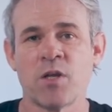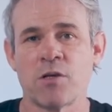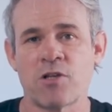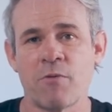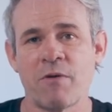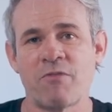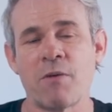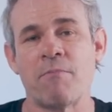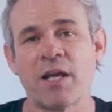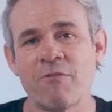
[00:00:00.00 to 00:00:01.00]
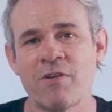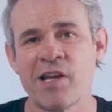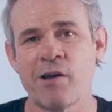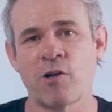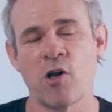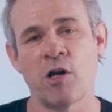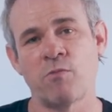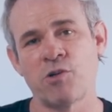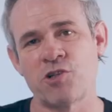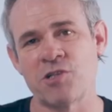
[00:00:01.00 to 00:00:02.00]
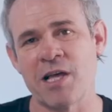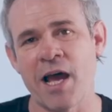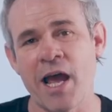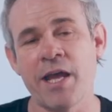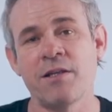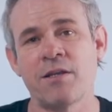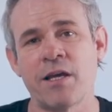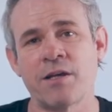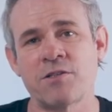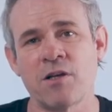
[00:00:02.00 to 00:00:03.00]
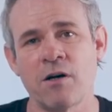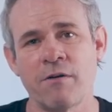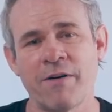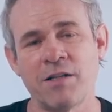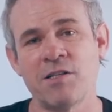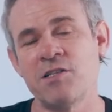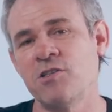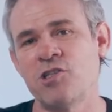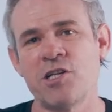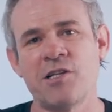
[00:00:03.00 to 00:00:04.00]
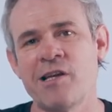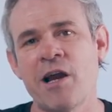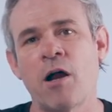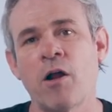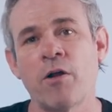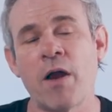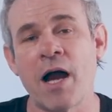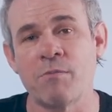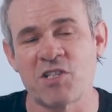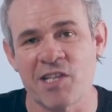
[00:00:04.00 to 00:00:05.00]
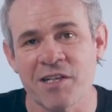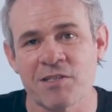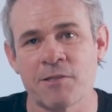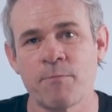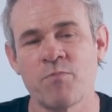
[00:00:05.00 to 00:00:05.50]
So I went for the bigger video card, which is the 8 gigs of uh, GDDR6.